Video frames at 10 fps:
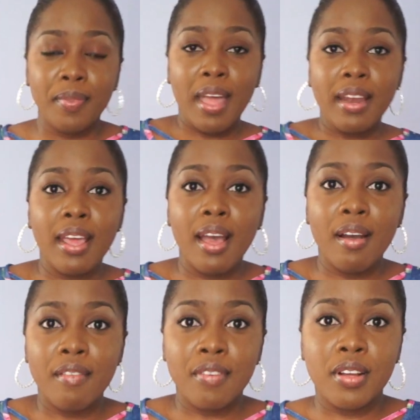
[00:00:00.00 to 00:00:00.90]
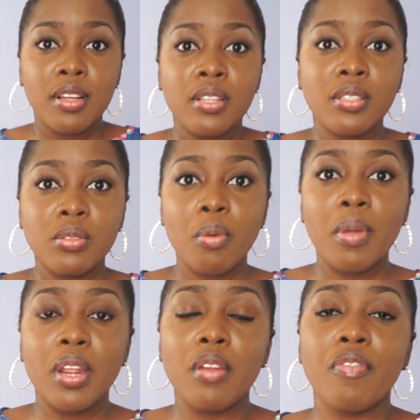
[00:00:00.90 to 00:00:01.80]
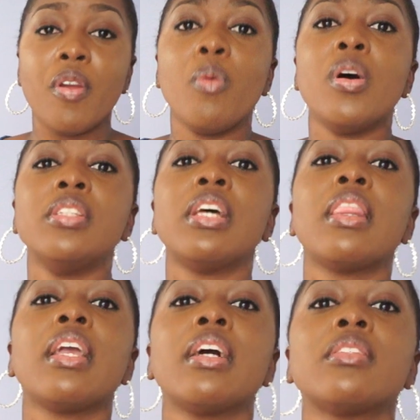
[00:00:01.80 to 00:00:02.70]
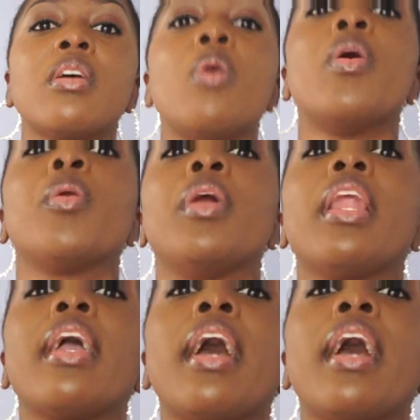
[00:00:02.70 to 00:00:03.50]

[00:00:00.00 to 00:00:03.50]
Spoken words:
And they have so many different ones. I think I saw one with like